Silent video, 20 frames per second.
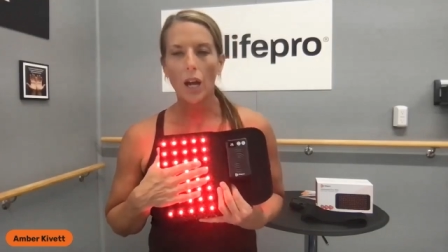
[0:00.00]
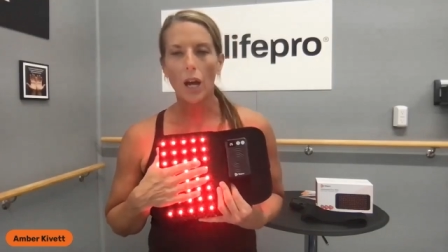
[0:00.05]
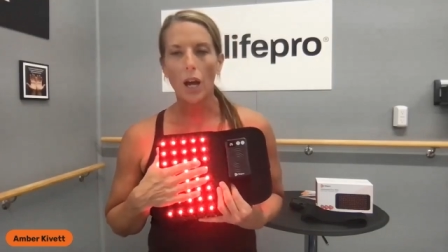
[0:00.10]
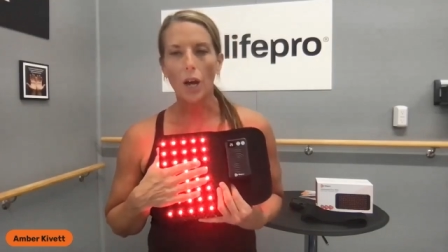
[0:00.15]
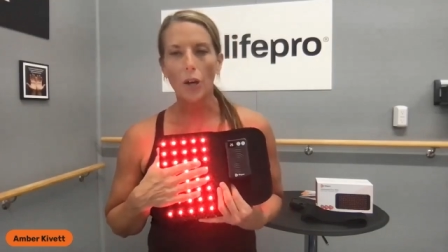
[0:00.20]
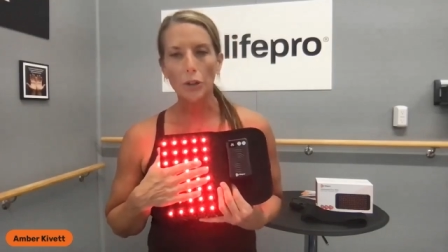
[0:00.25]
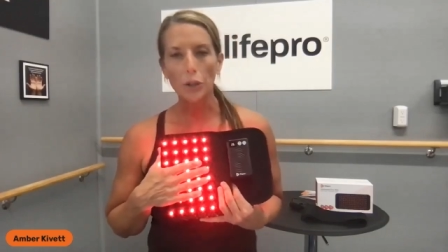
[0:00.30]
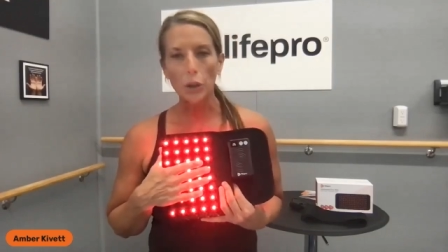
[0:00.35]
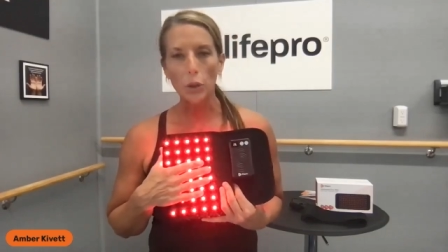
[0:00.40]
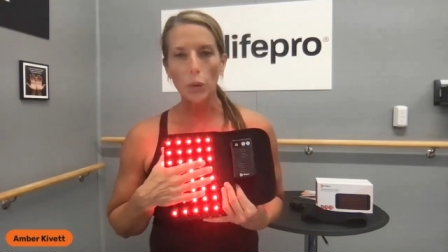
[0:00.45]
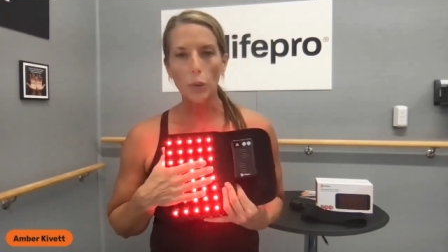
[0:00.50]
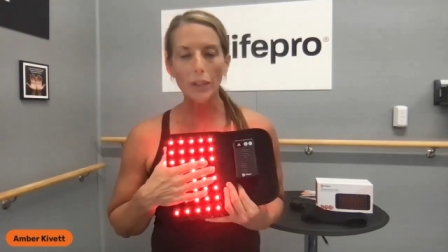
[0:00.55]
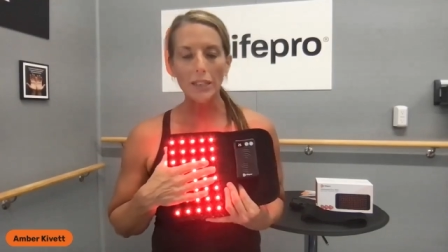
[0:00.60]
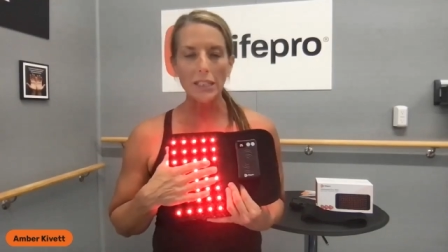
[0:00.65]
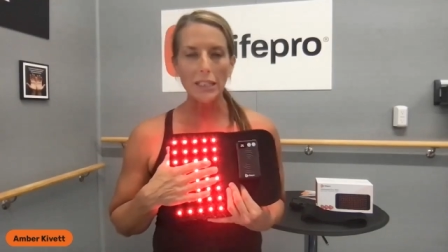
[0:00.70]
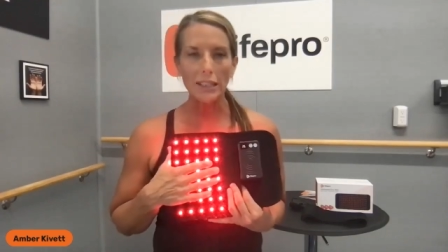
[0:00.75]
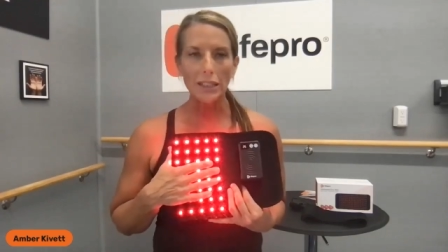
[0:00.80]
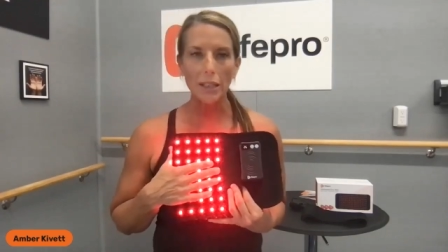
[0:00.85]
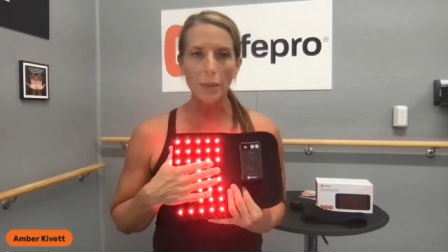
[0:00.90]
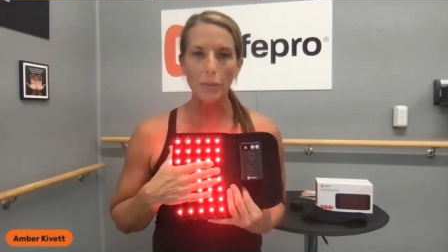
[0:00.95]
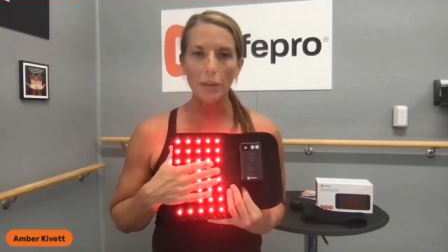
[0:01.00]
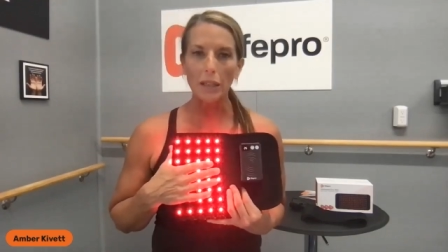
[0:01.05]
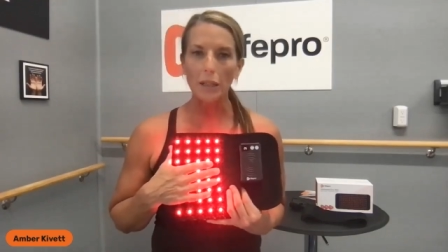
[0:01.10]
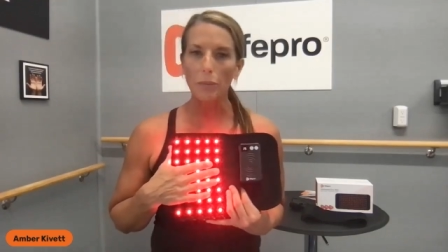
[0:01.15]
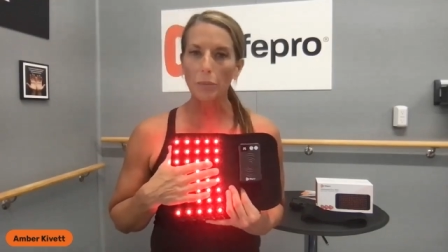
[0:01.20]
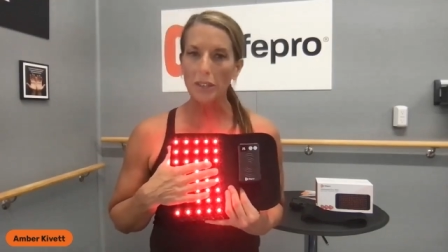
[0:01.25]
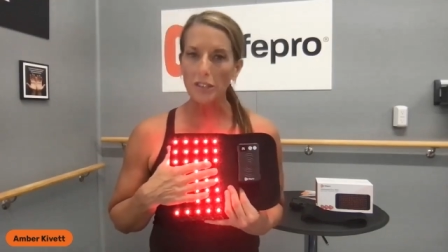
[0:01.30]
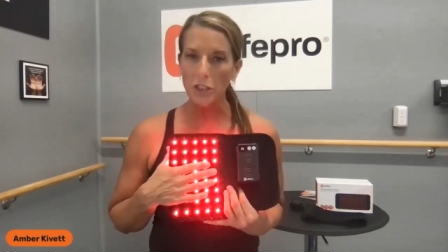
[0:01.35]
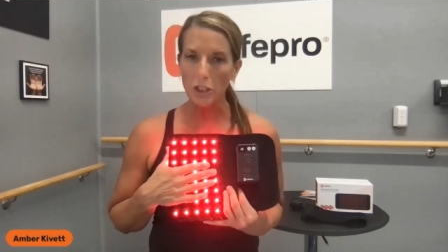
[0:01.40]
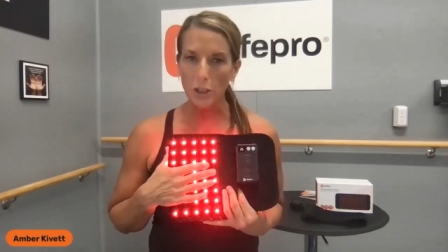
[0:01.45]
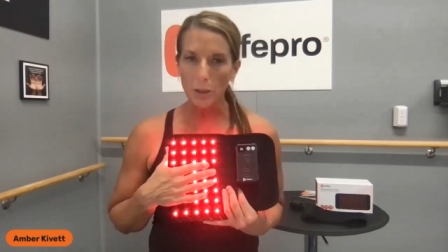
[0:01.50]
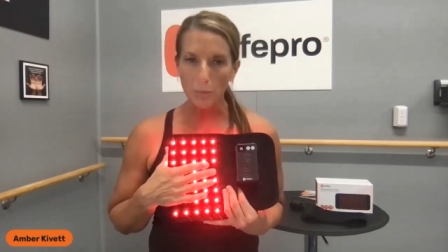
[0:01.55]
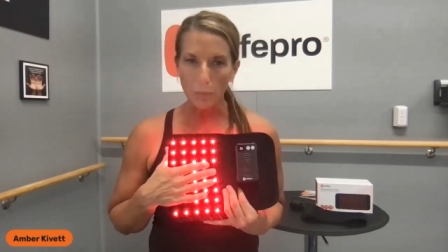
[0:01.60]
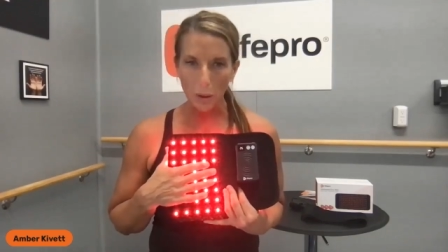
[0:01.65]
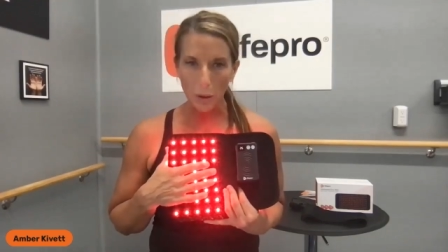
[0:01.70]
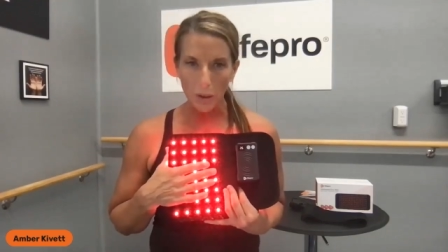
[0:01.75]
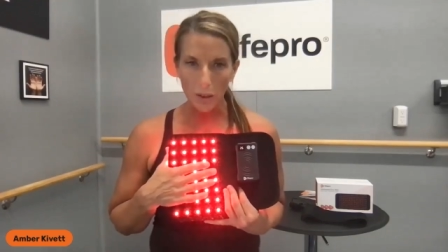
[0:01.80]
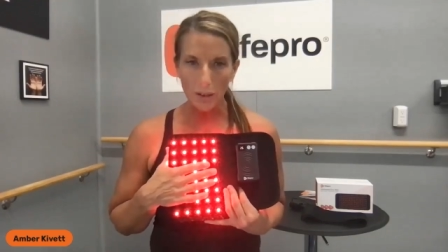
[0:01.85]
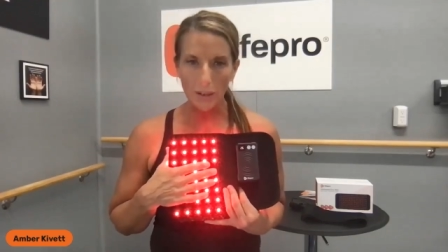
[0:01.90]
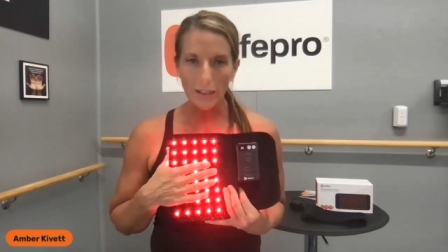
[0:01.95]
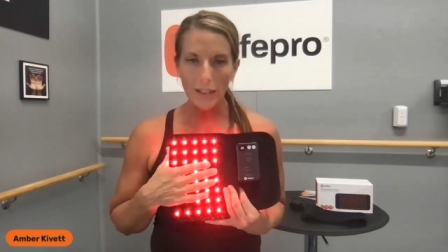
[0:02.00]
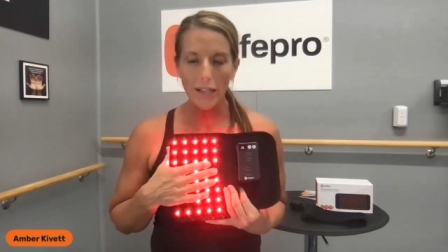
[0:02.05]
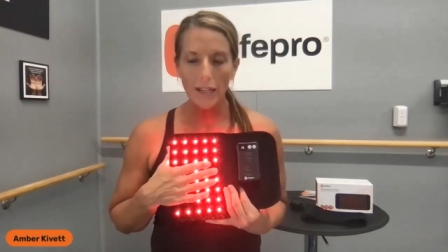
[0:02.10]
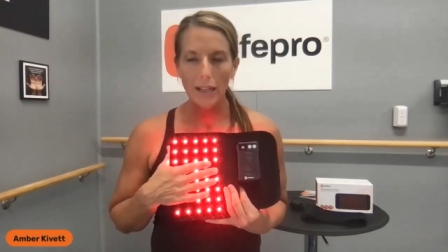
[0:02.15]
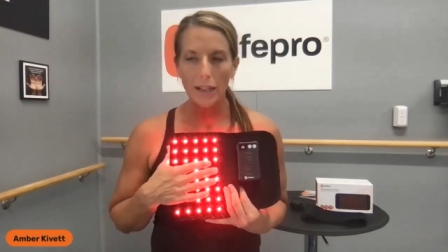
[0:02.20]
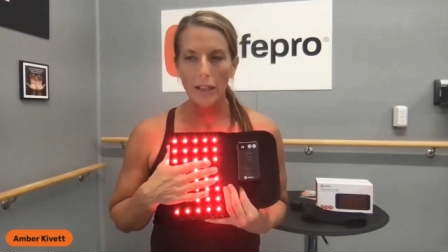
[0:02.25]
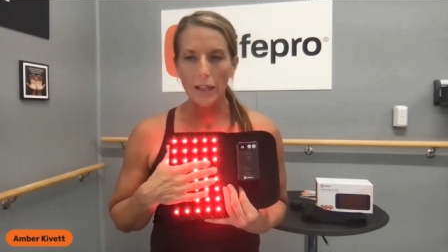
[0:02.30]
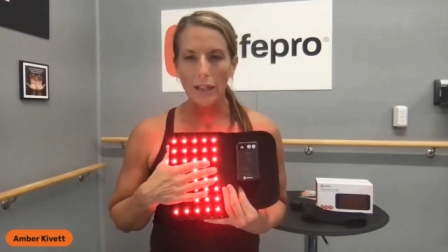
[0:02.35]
Are you going to end up in a blistered burn?